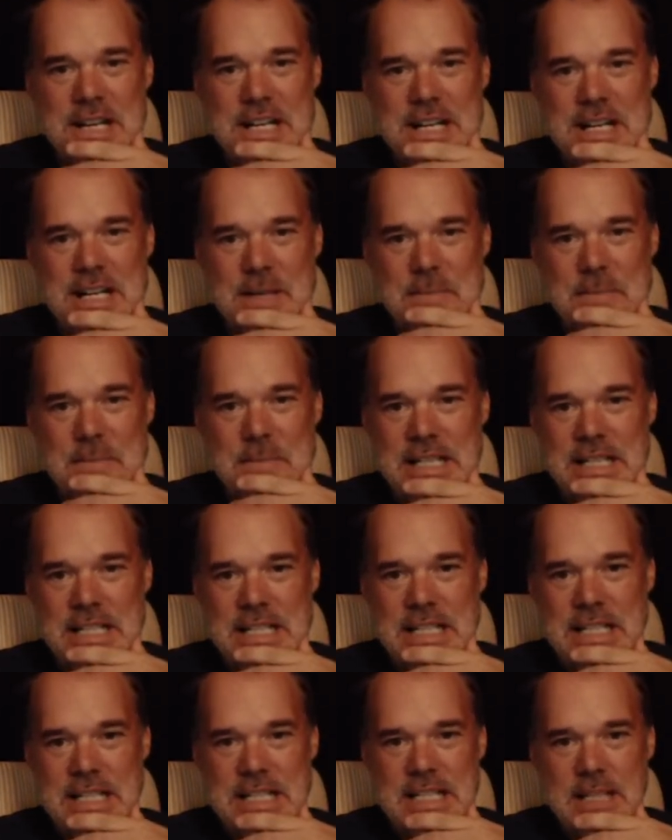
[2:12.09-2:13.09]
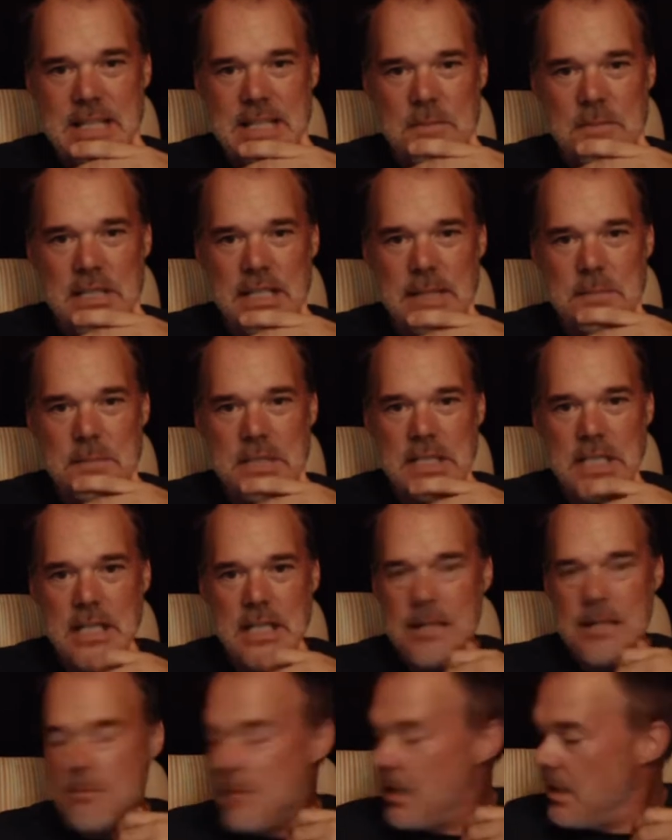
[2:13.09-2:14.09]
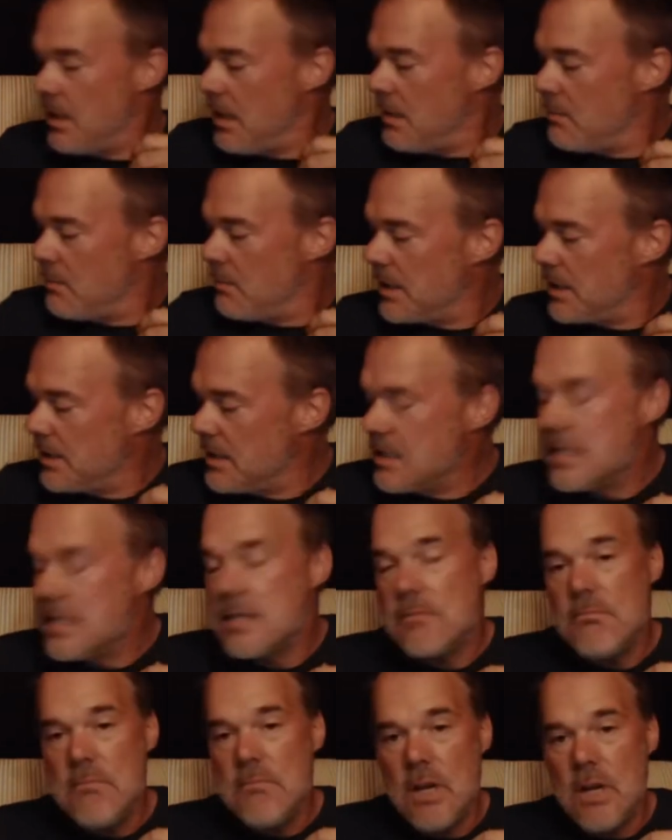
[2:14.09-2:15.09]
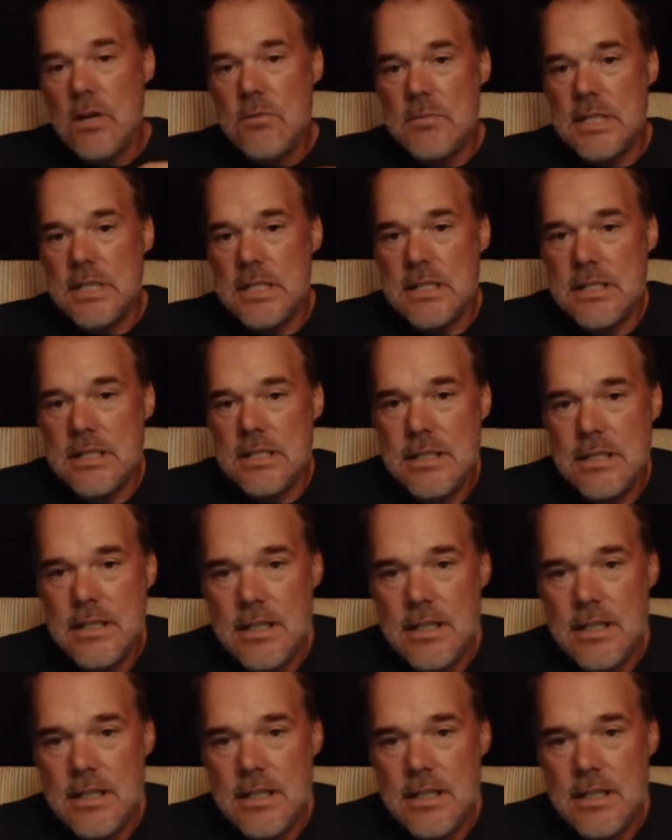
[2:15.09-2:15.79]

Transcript: uh, may take some time to come. But at this moment,